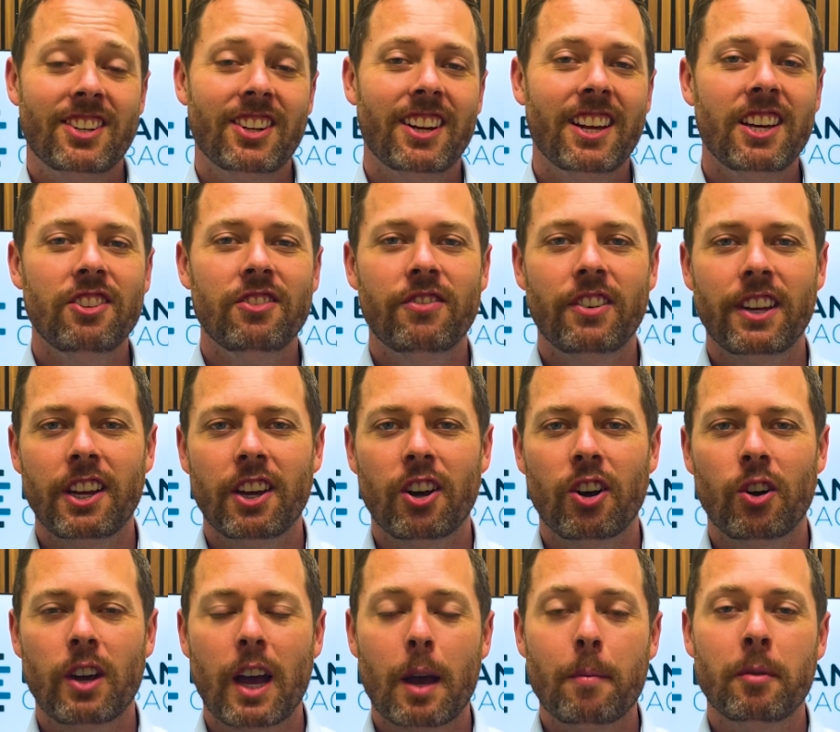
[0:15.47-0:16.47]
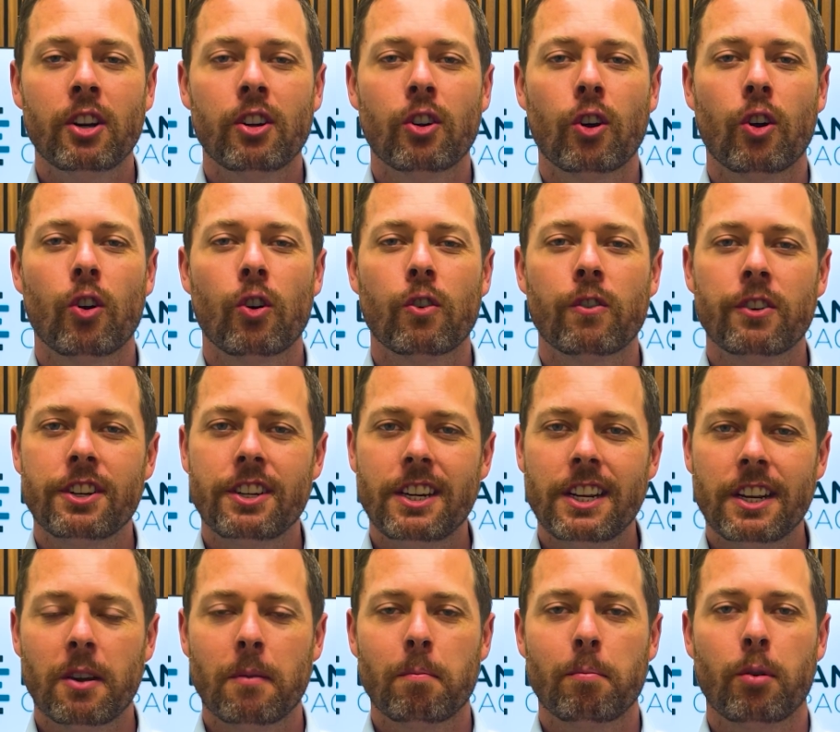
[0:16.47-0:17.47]
today's video, I'm going to go over
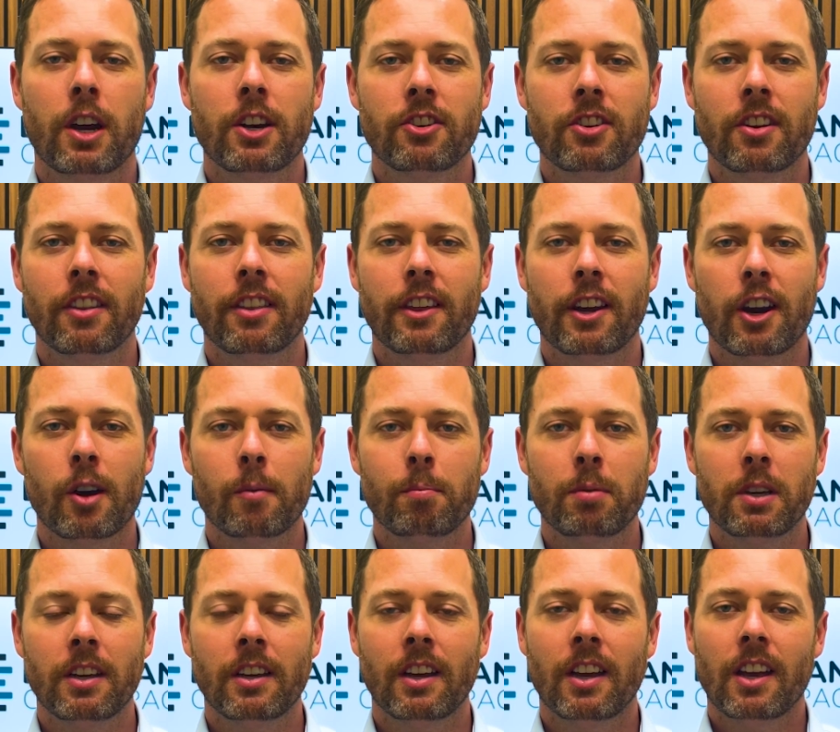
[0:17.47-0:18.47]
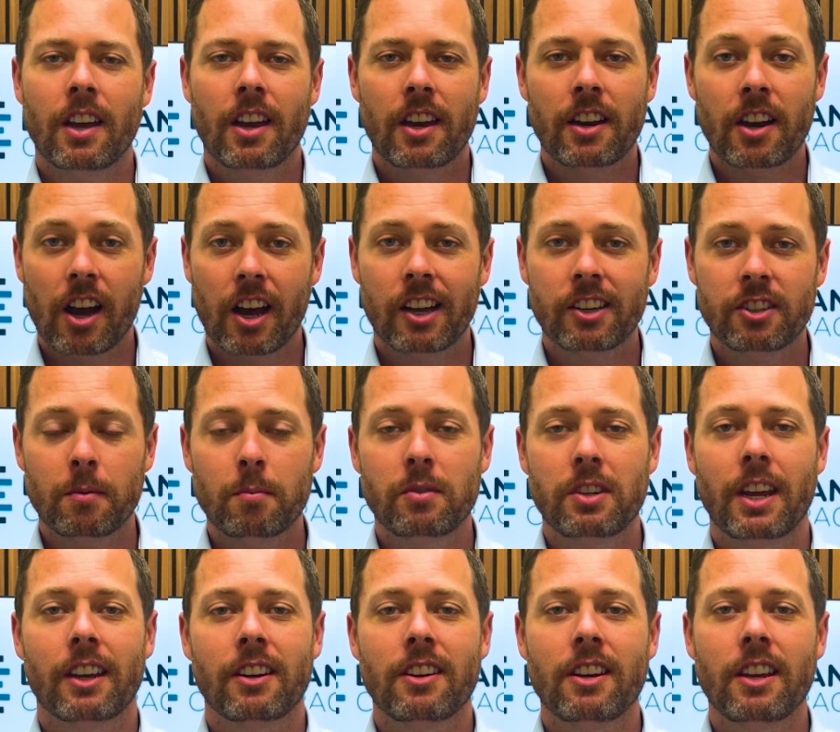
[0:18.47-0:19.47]
decompression therapy, an awesome
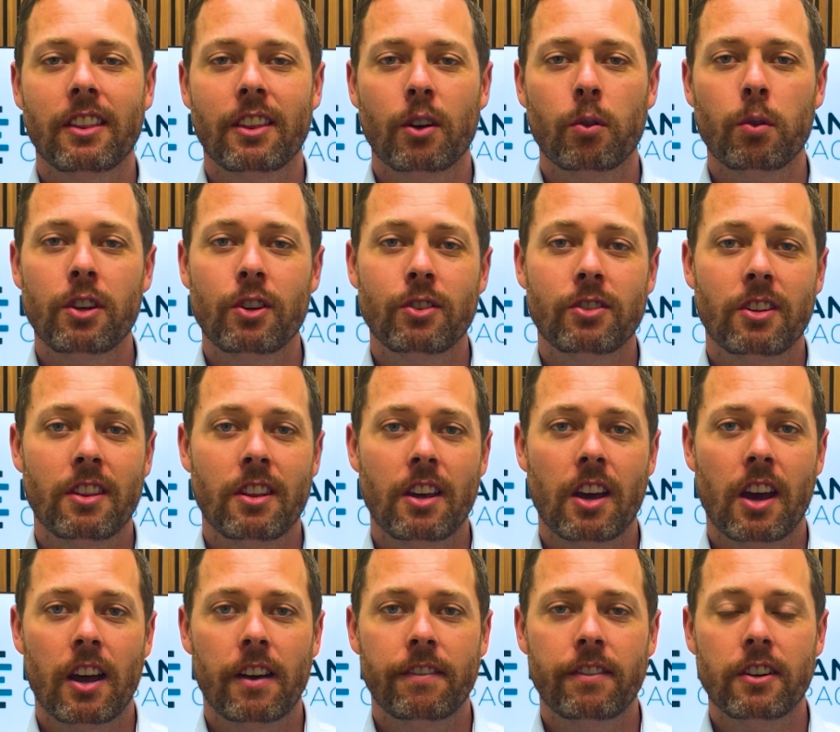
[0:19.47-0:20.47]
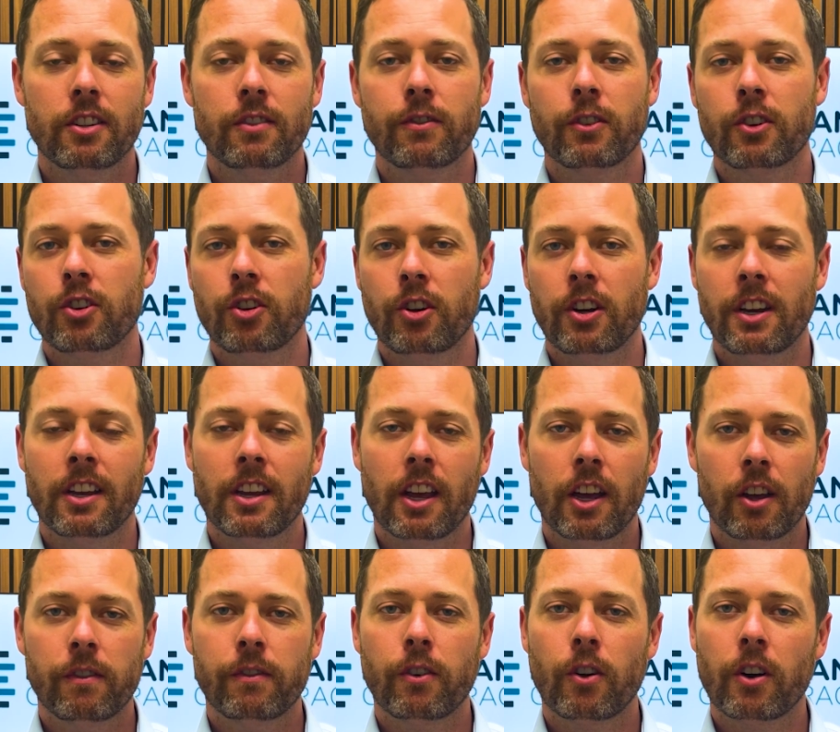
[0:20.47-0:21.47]
technique that we use in the office for treating
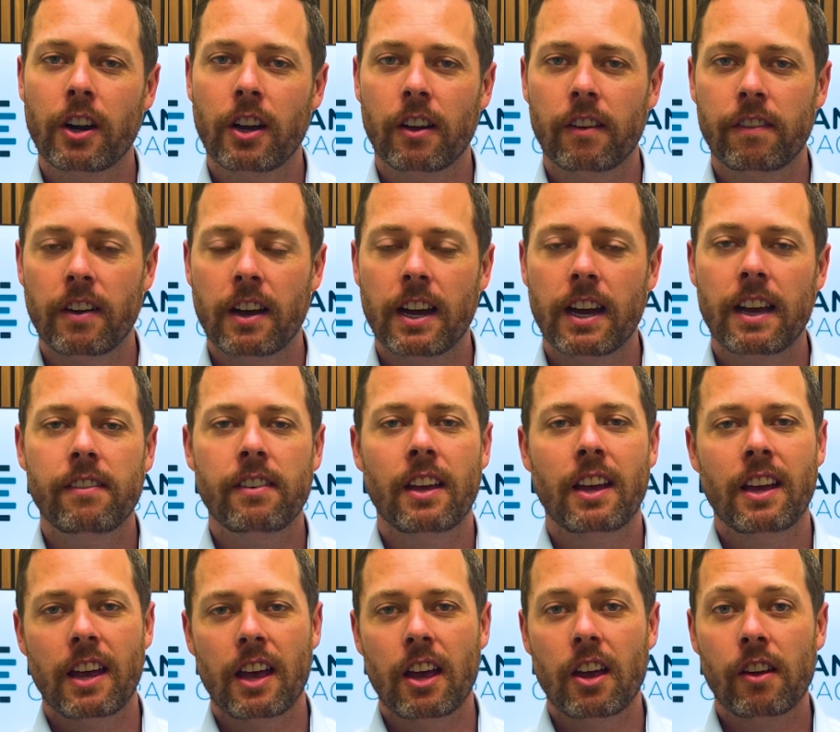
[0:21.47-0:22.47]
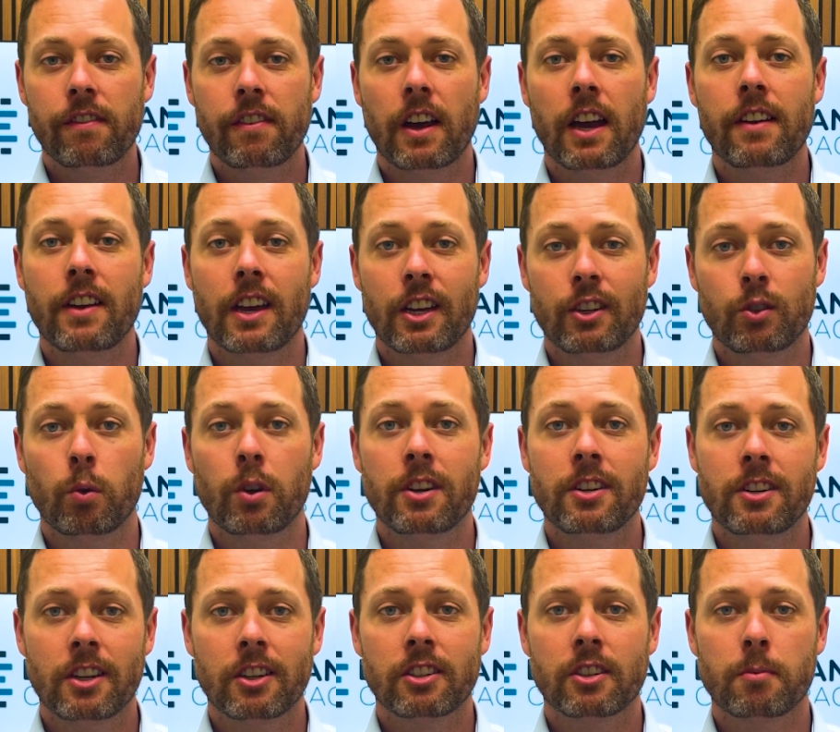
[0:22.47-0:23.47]
L4, L5, L5-S1
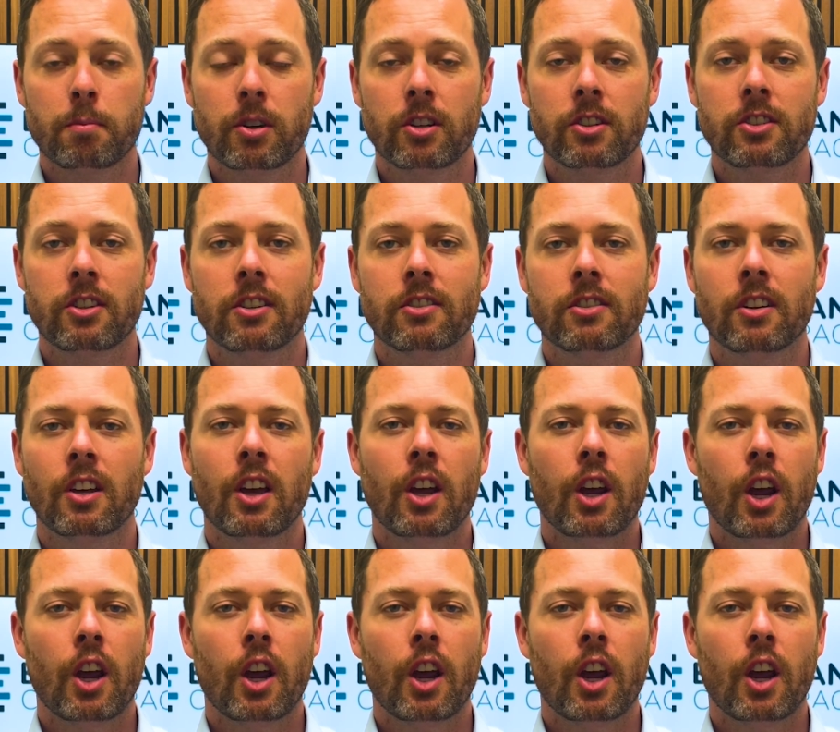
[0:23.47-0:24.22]
disc bulges.